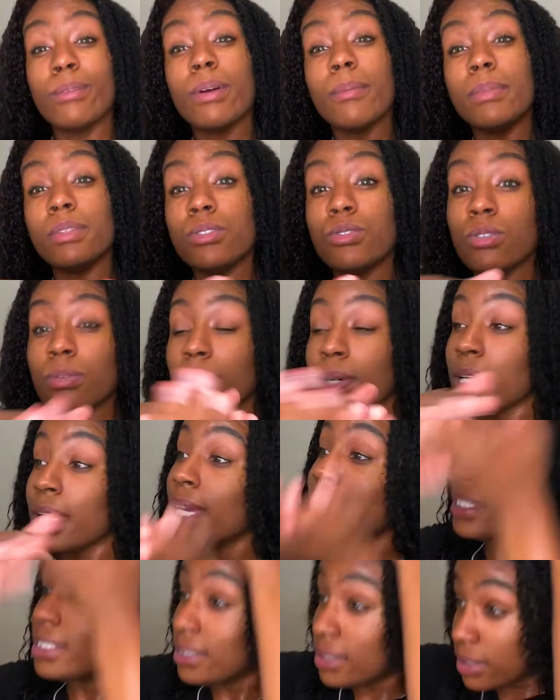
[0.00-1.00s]
and go ahead and
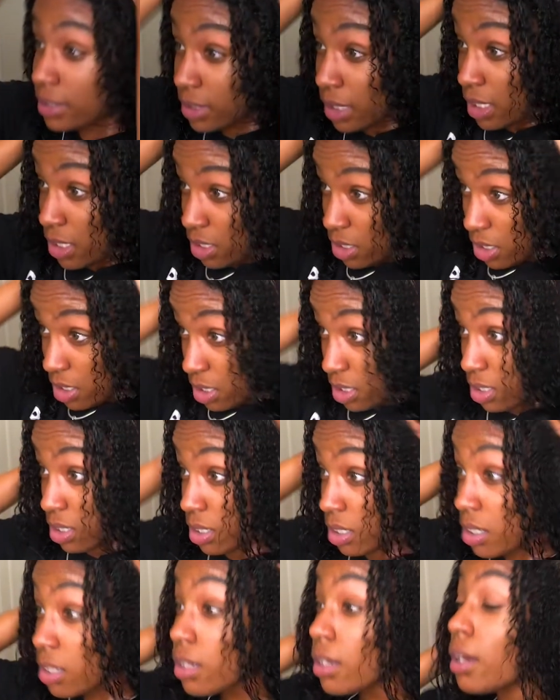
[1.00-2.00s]
rub it between my hands
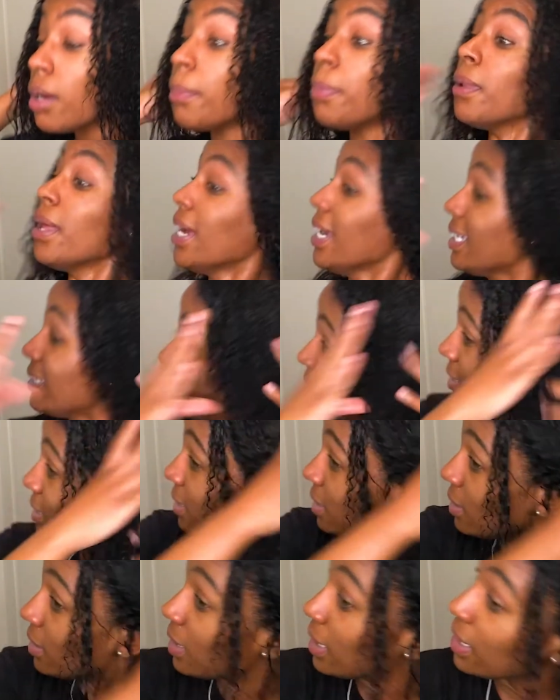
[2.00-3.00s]
and just
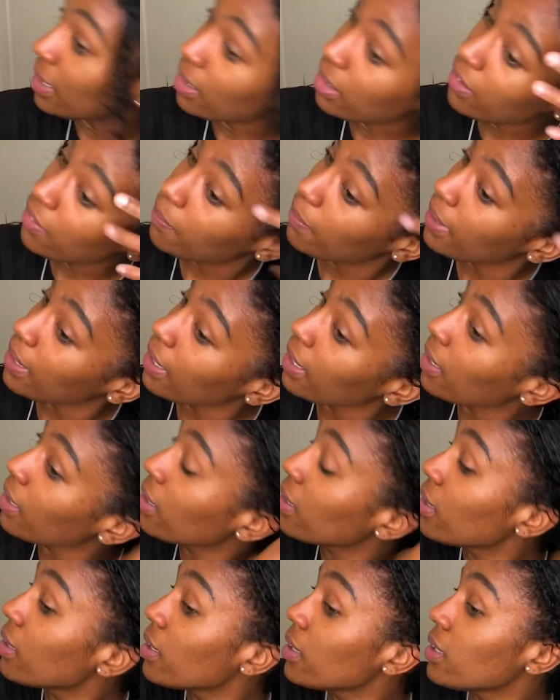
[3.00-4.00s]
apply it to the
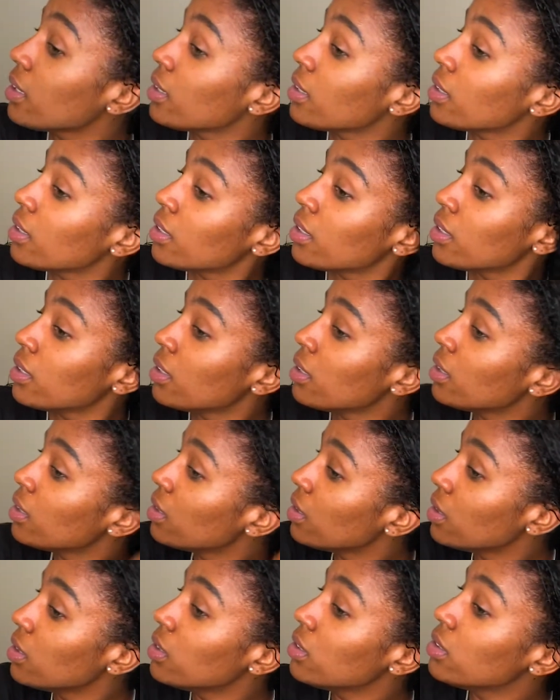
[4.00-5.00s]
length of my hair,
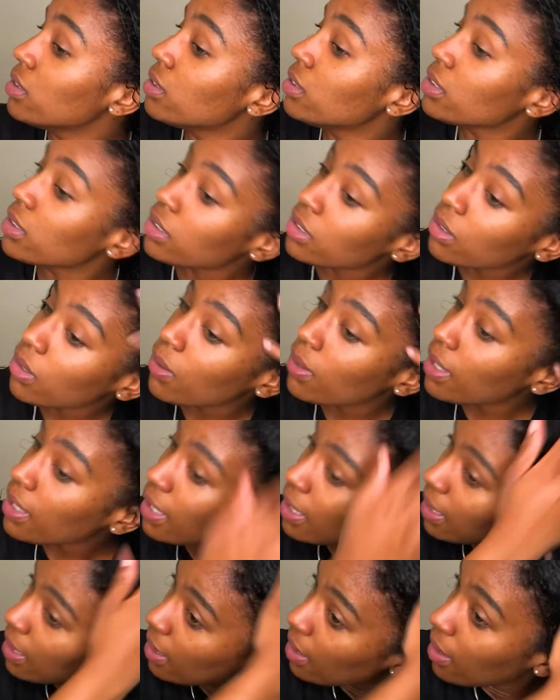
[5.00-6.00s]

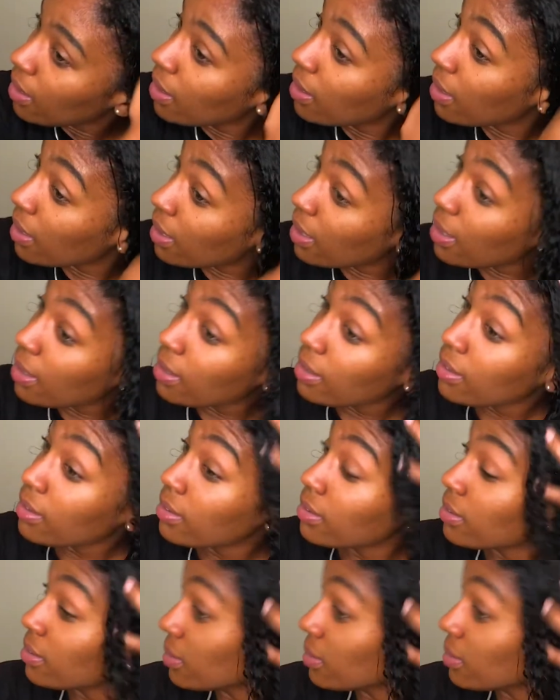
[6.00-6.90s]
just to go ahead